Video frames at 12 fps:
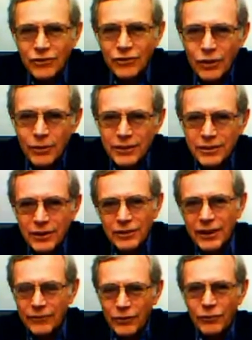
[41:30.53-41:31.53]
So it didn't
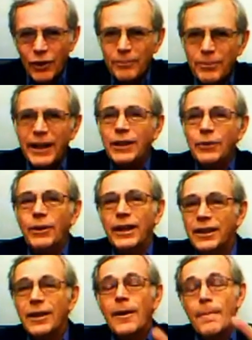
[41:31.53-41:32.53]
get very far. But
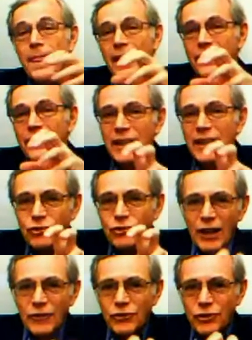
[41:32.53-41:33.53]
anyway, the
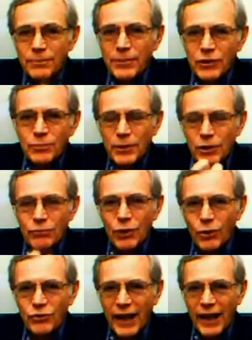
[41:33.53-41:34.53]
Johnson impeachment
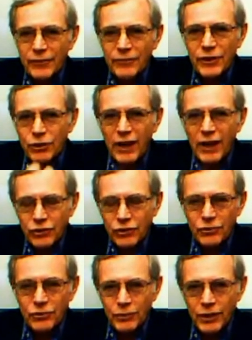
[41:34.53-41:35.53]
arose out of the
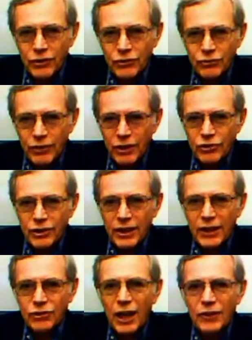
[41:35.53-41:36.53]
crisis of Reconstruction.
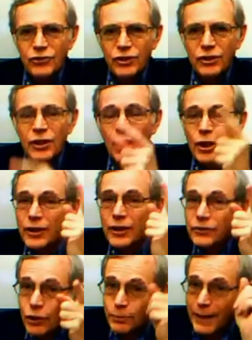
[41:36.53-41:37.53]
And Johnson
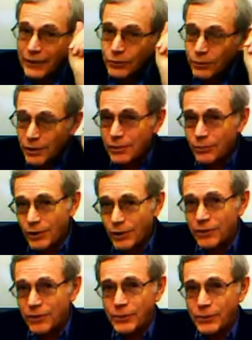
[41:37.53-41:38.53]
goes back to another one of
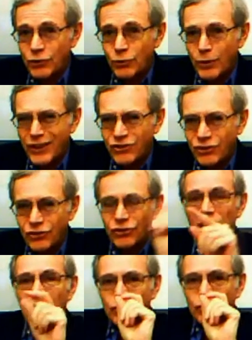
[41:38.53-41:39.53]
the previous questions.
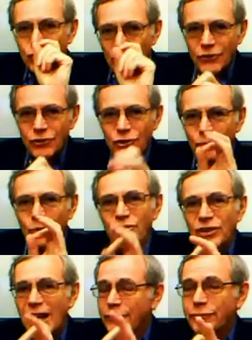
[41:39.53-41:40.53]
Johnson was
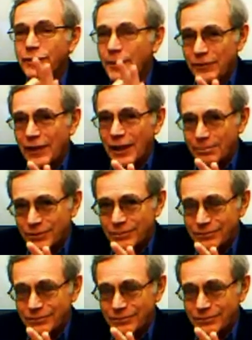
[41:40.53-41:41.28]
not a flip-flopper.